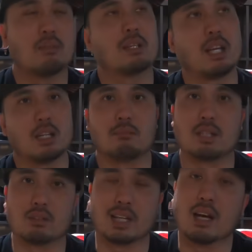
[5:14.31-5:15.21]
But again, I'm
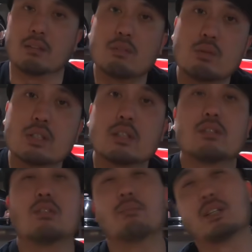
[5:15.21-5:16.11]
here in California,
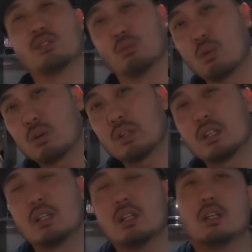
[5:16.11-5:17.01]
so I'm not too worried.